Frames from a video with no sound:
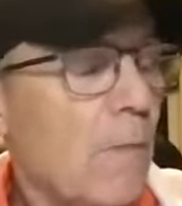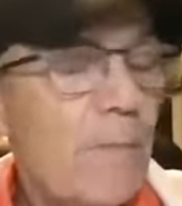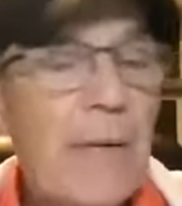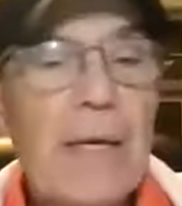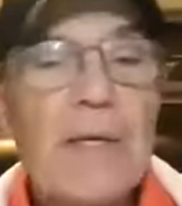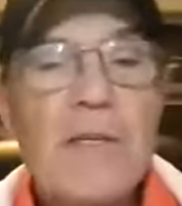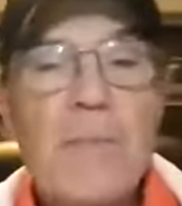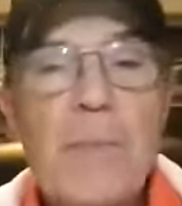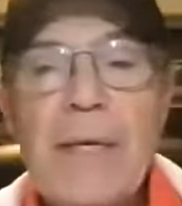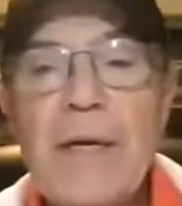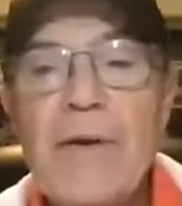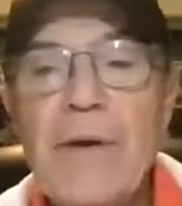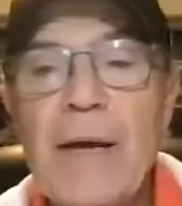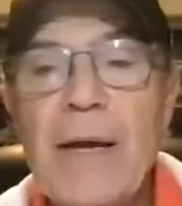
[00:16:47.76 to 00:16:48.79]
Because Billy
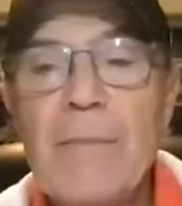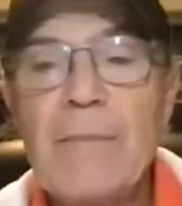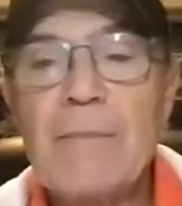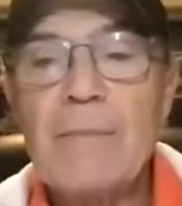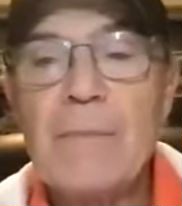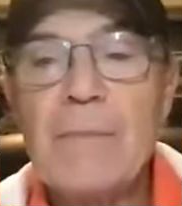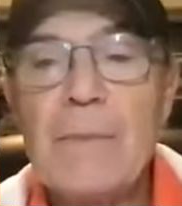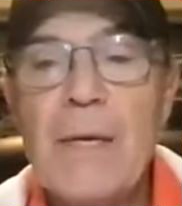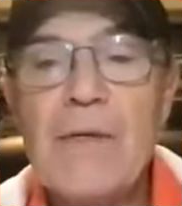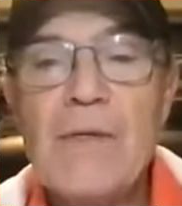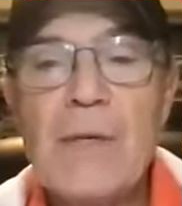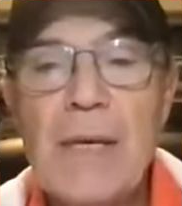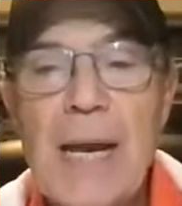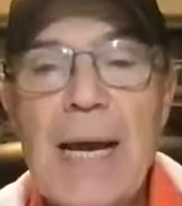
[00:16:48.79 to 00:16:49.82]
Graham
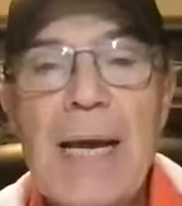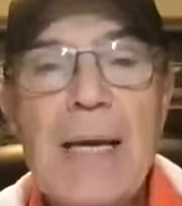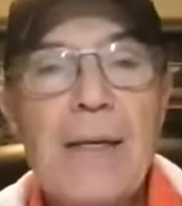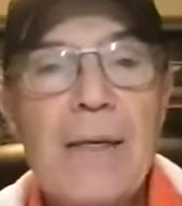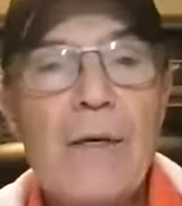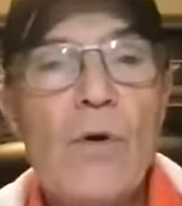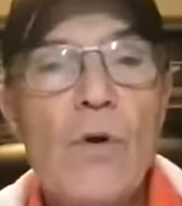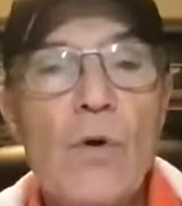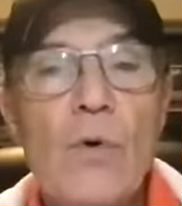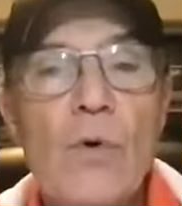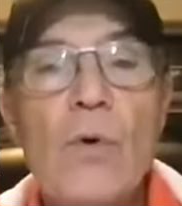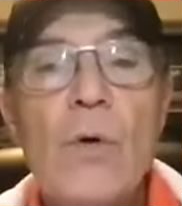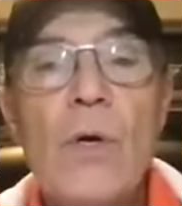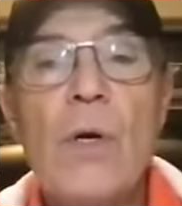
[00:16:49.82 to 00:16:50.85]
is a guy
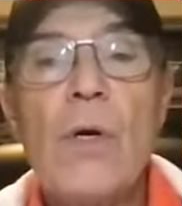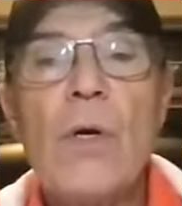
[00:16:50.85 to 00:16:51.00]
who